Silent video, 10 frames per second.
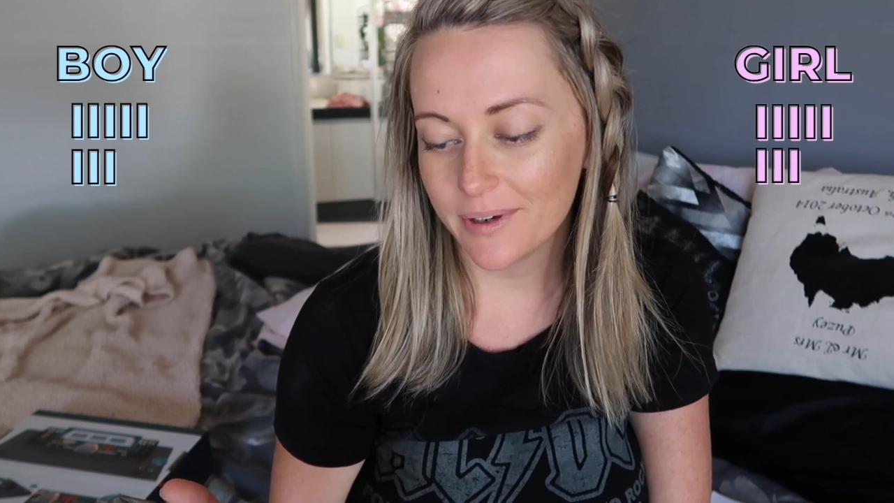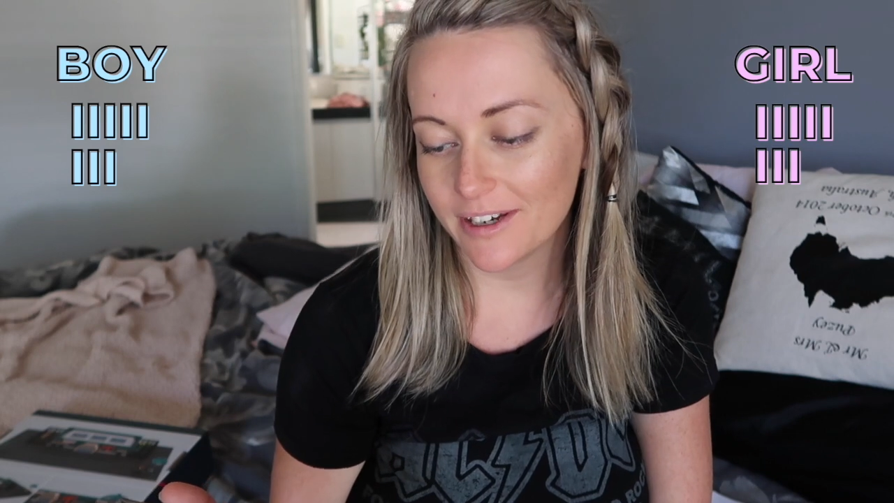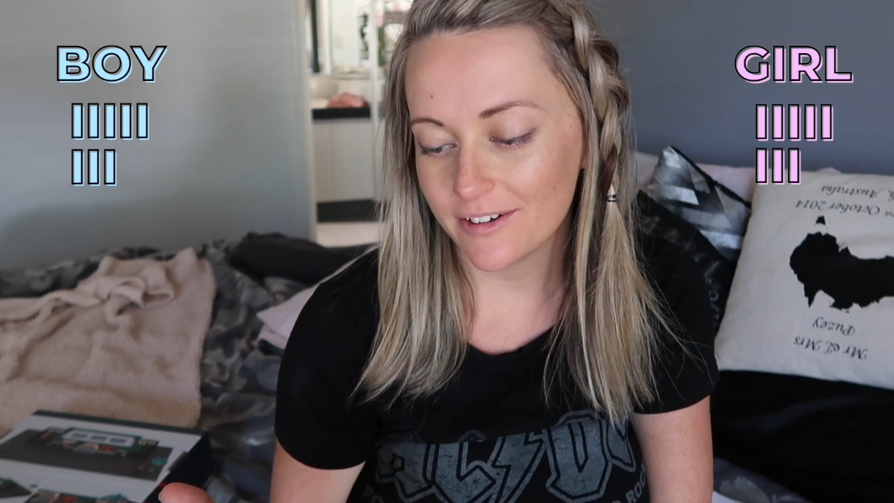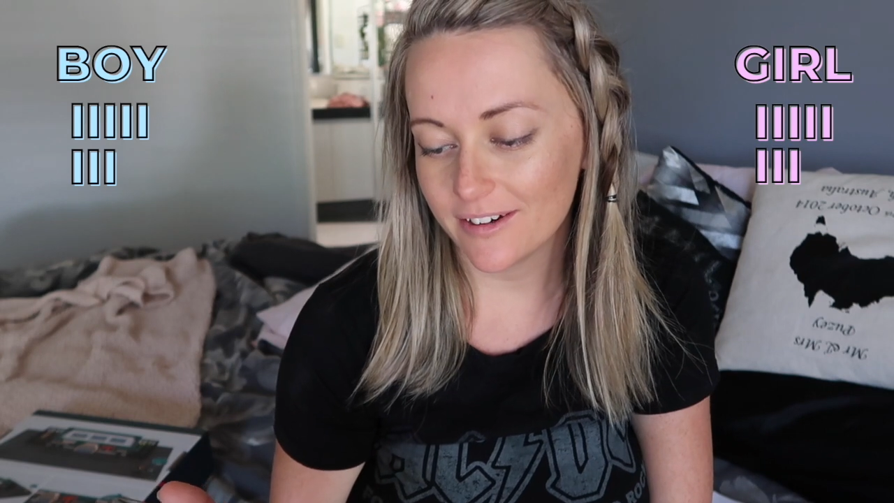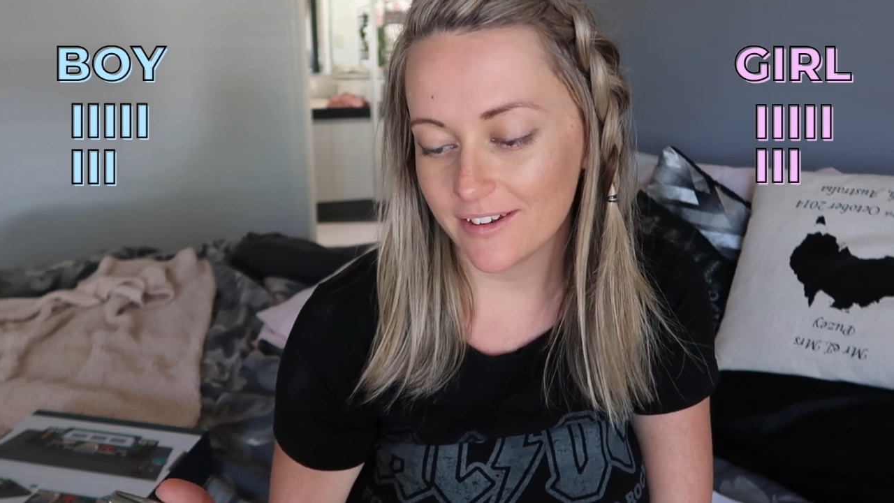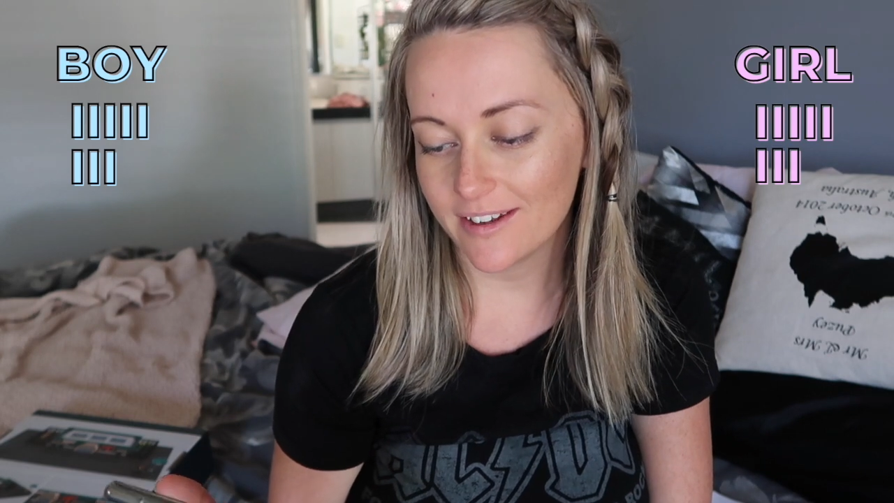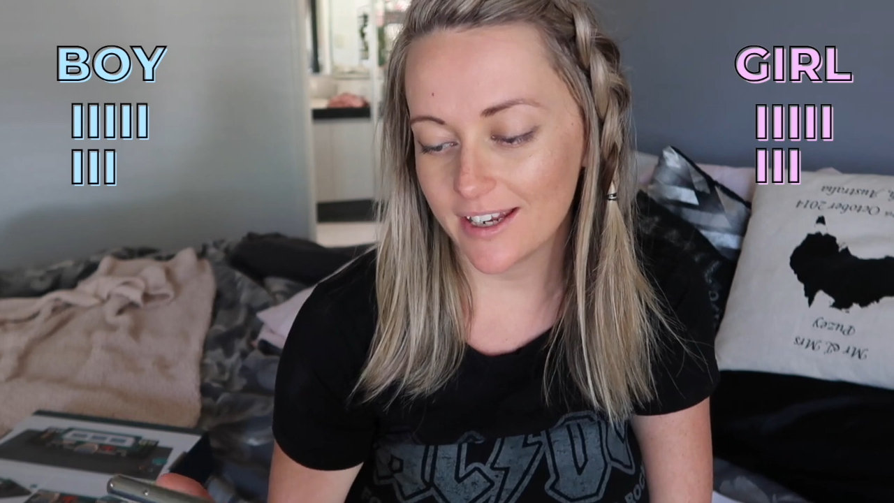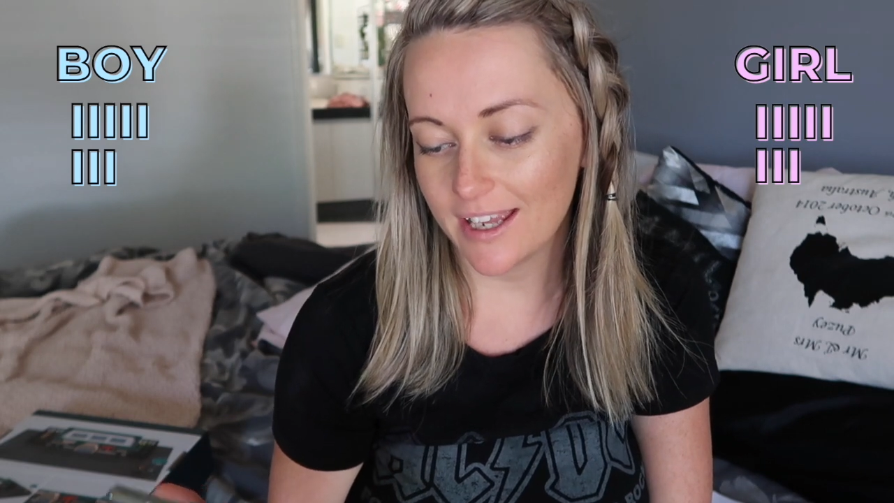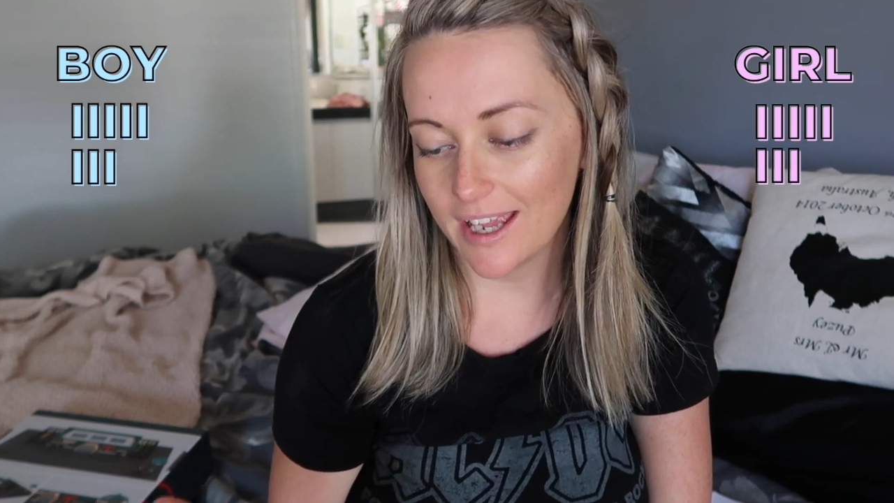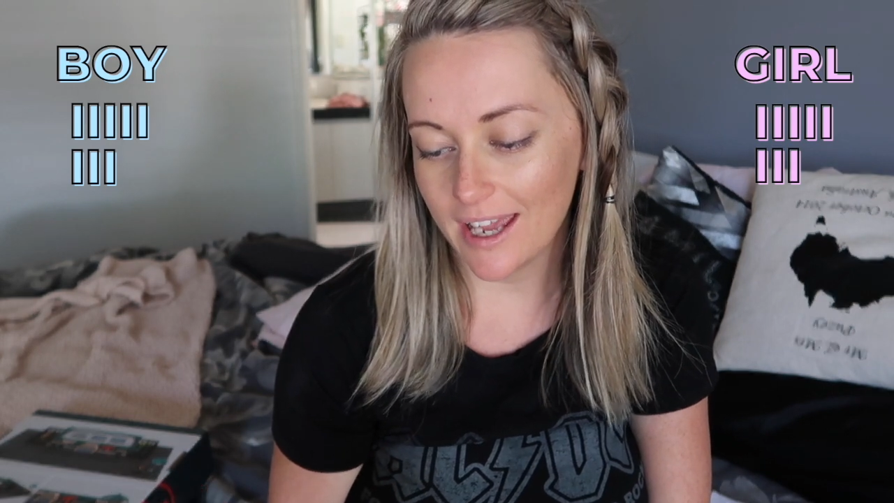Pinterest
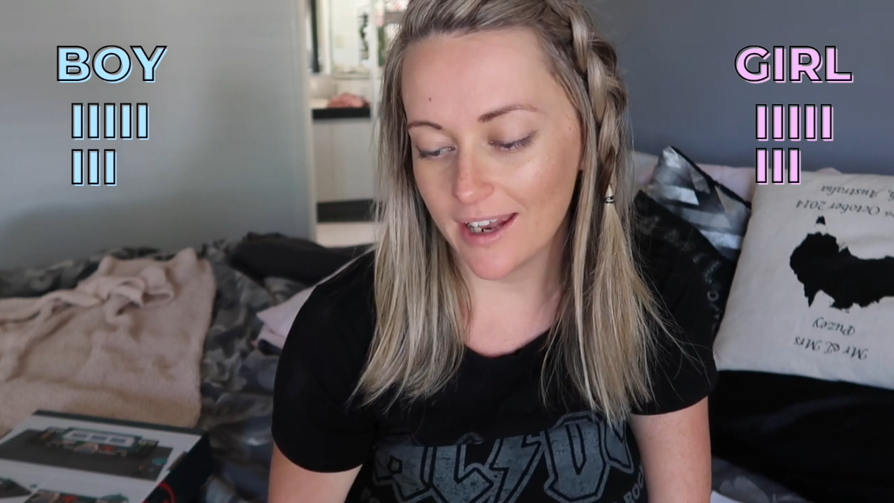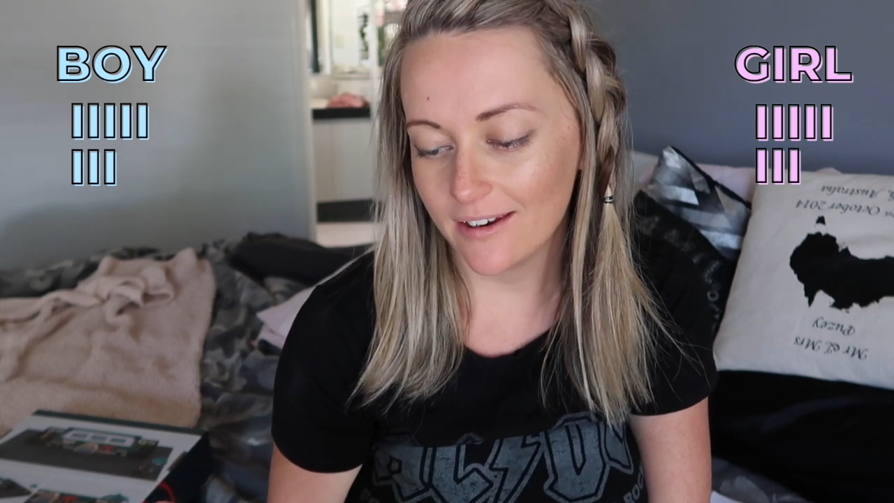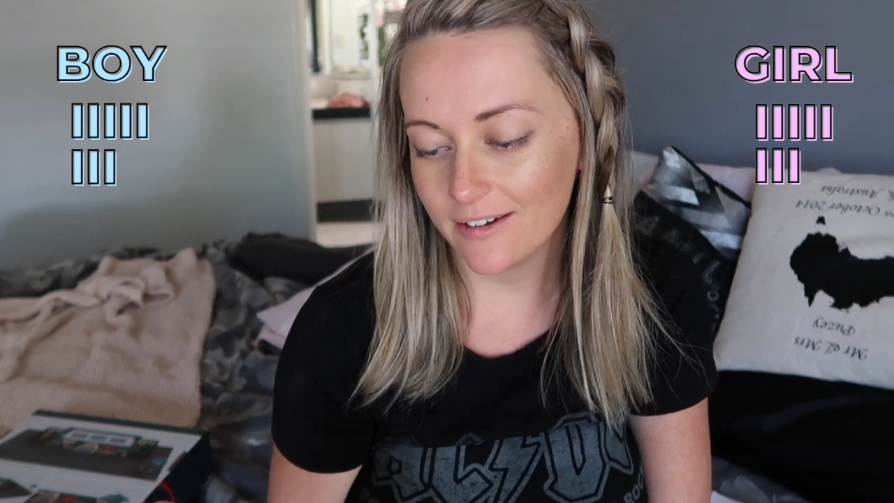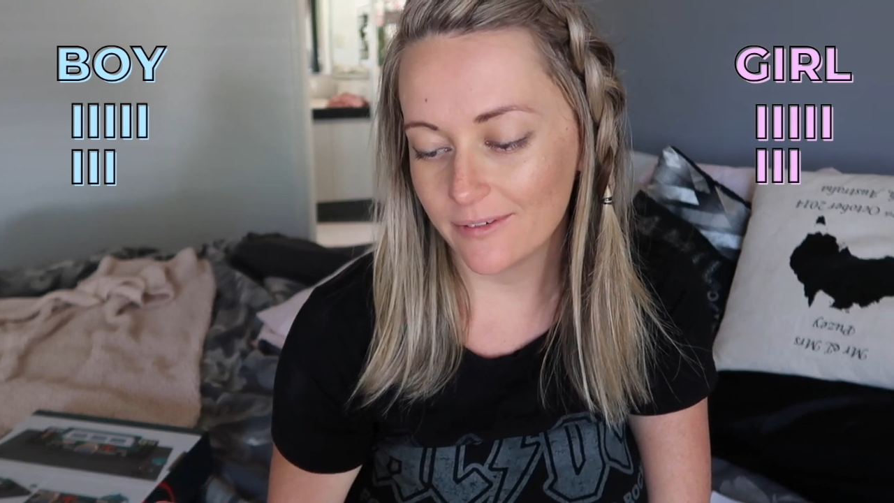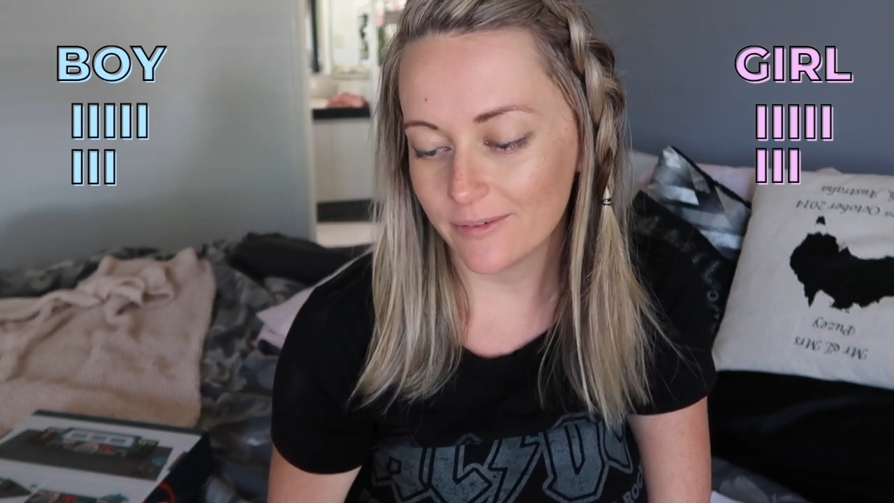again.